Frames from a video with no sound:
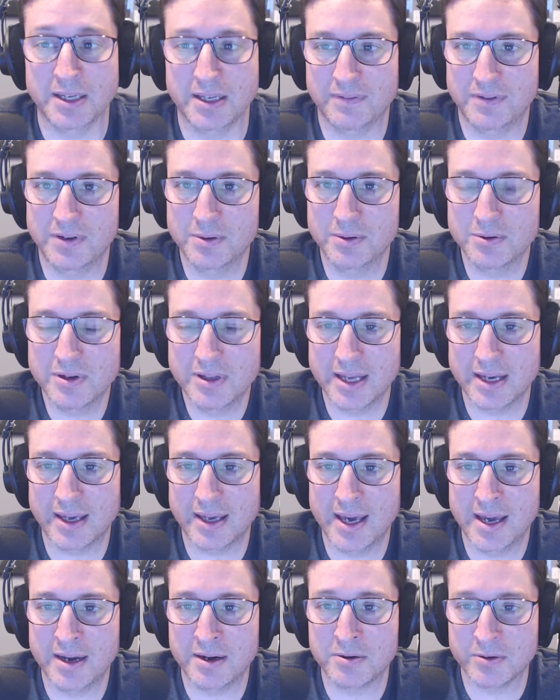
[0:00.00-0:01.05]
if you were in that
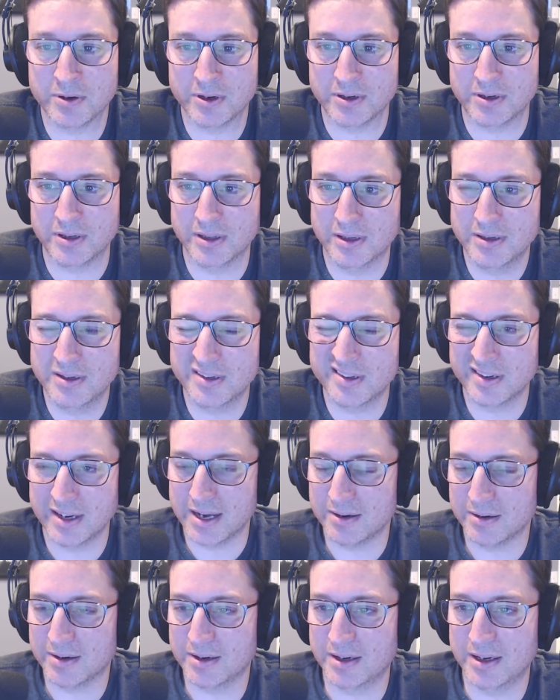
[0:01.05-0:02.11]
category all along,
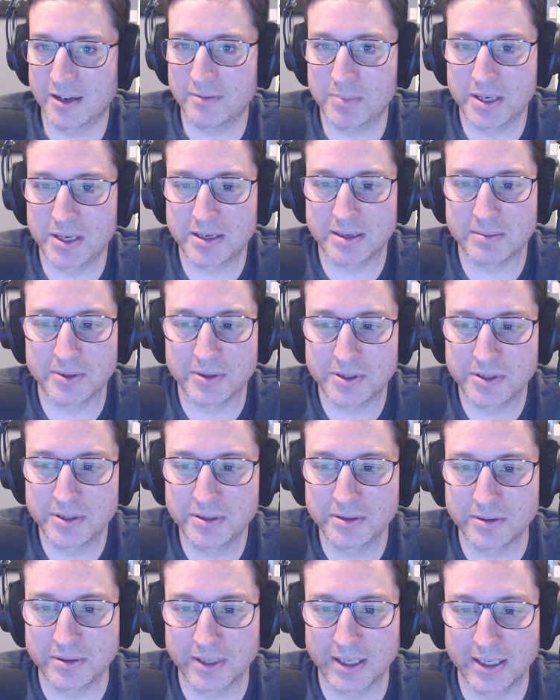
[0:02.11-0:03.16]
how could I have been number
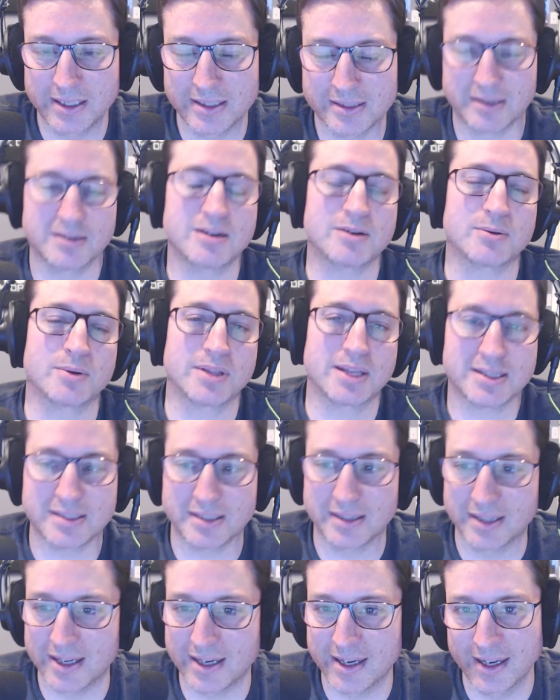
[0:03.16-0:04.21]
2? And he's like, oh, well, that's a
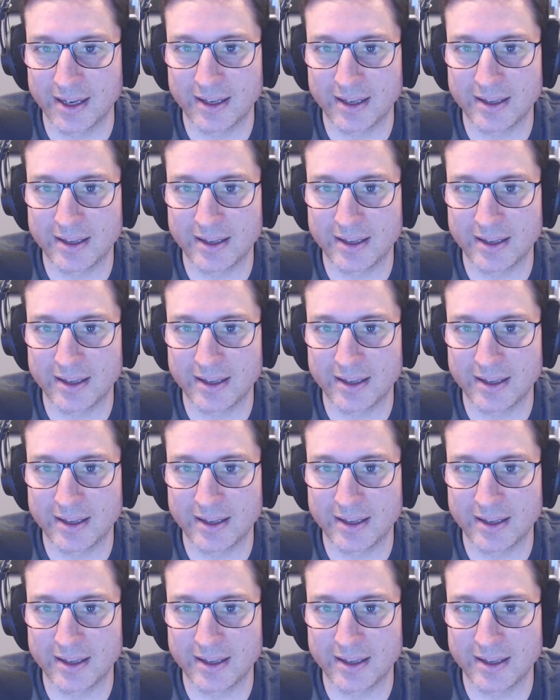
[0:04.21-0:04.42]
lie.